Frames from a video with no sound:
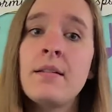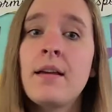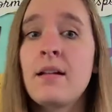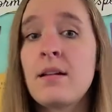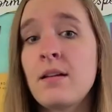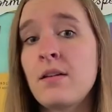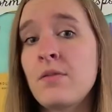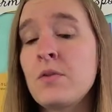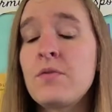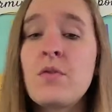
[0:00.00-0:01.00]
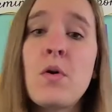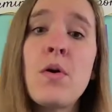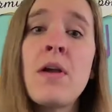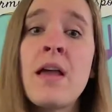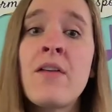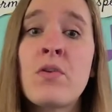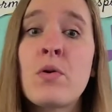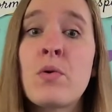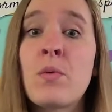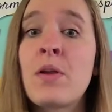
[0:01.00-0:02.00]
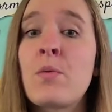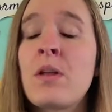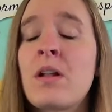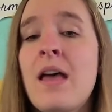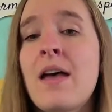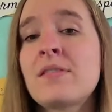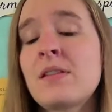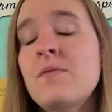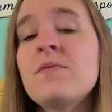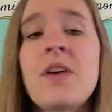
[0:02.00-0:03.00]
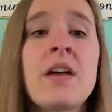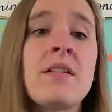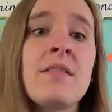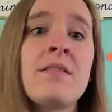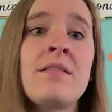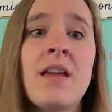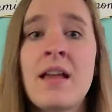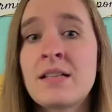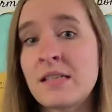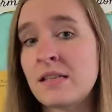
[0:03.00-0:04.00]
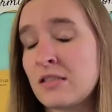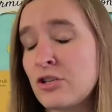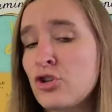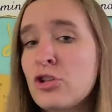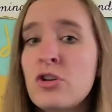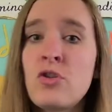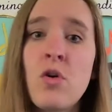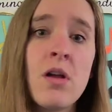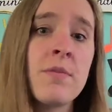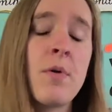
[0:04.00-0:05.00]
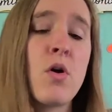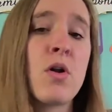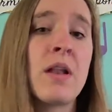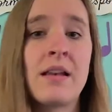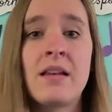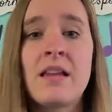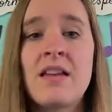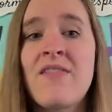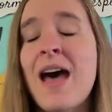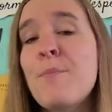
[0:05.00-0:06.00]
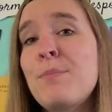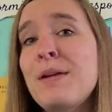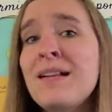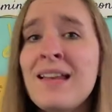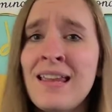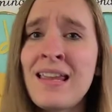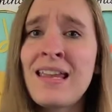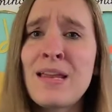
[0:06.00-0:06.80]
I love you forever, where we'll have some fun. Let's head to the North Pole and live happily.